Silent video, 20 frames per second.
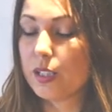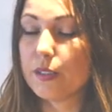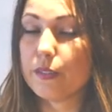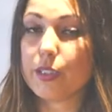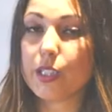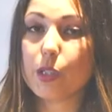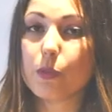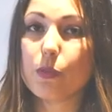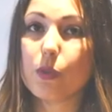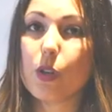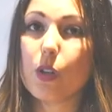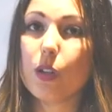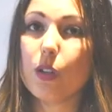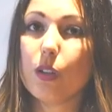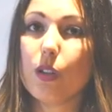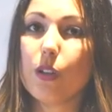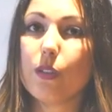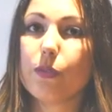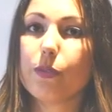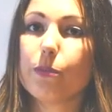The
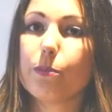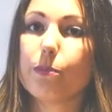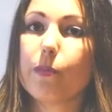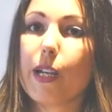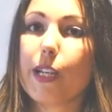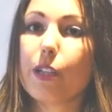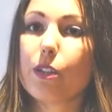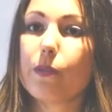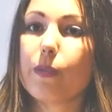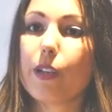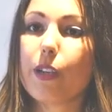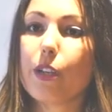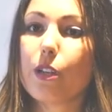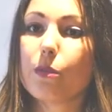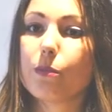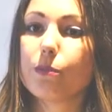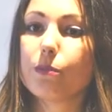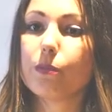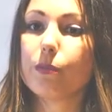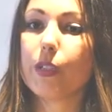role of
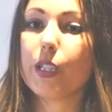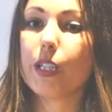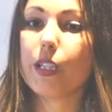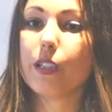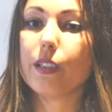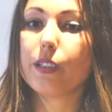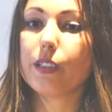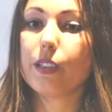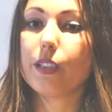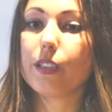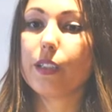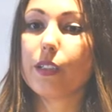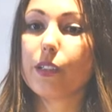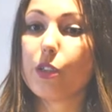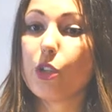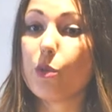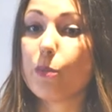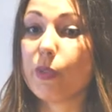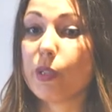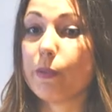microbiome
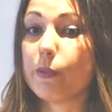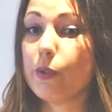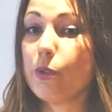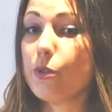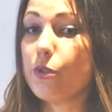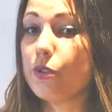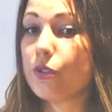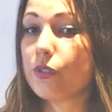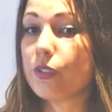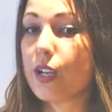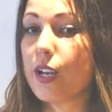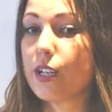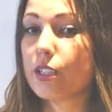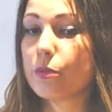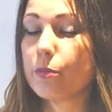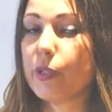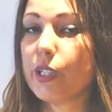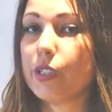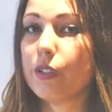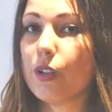in human evolution
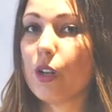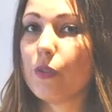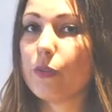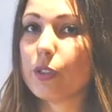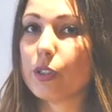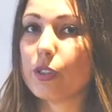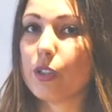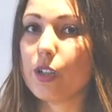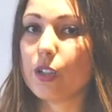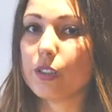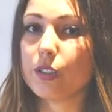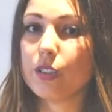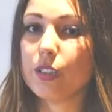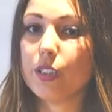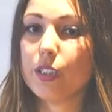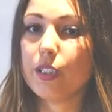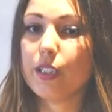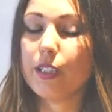has been overlooked